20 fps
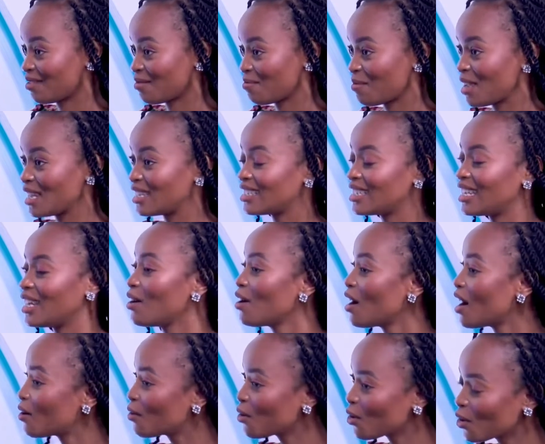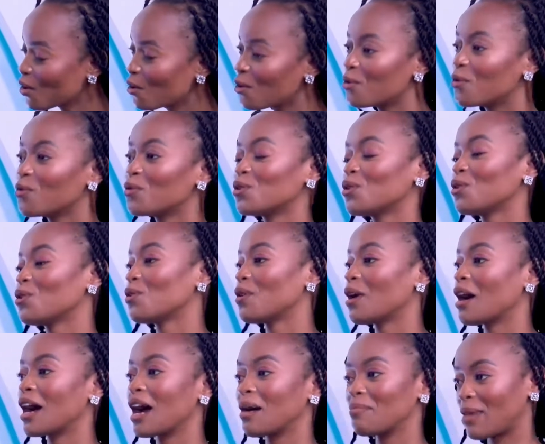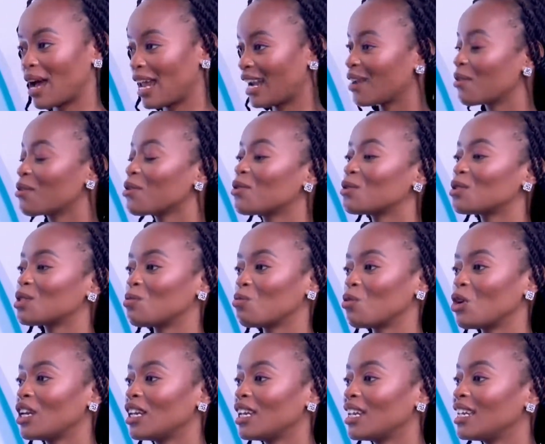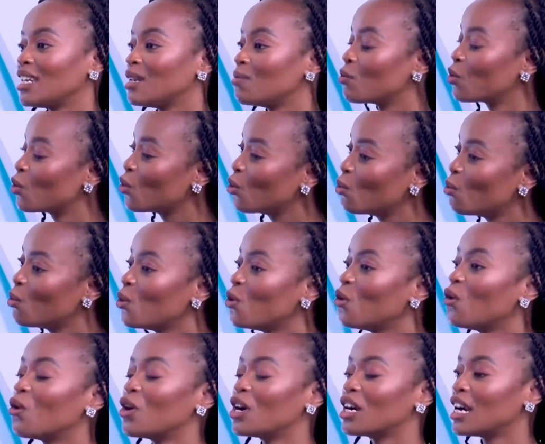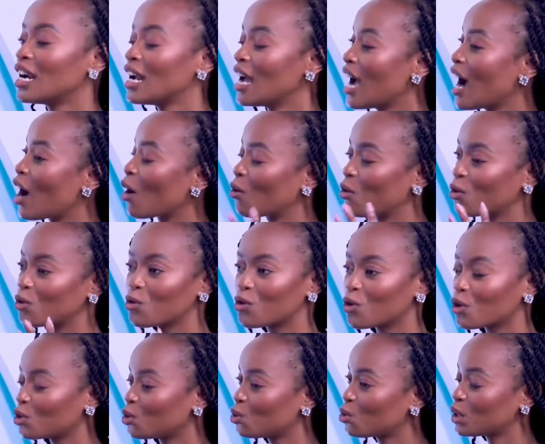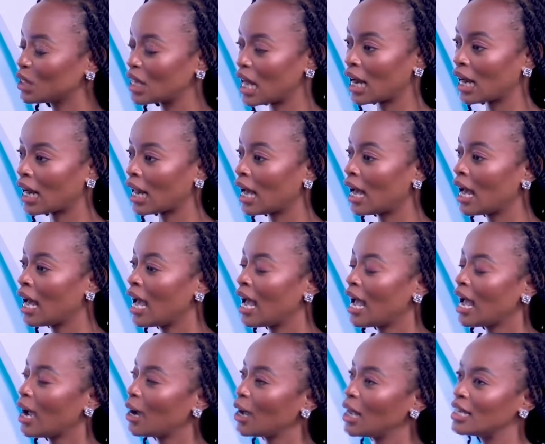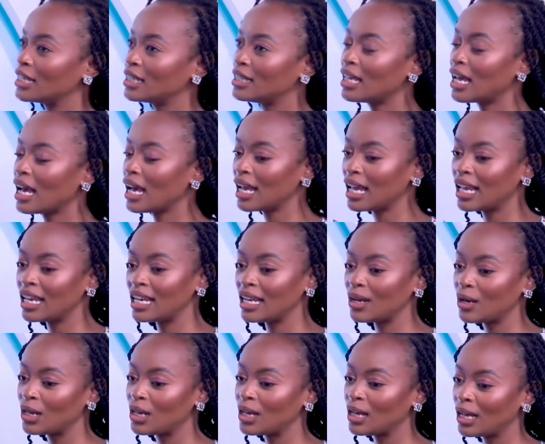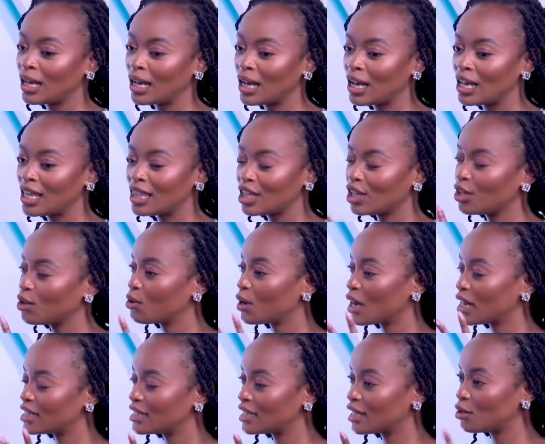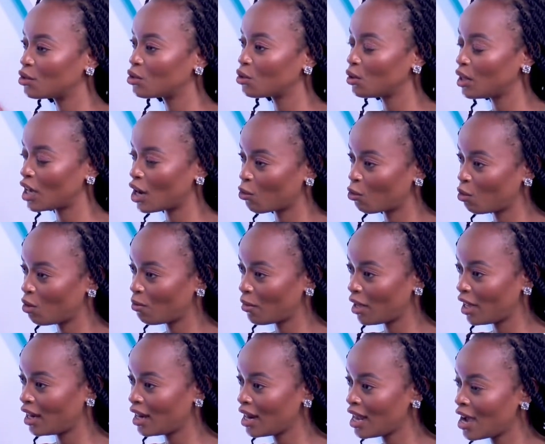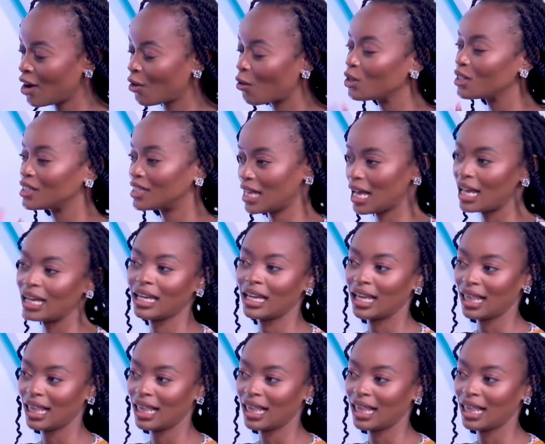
Men say, oh, huyo hapana, huyo simwende ni mgumu, or ako uko juu sana. Is there anything you can tell to young women concerning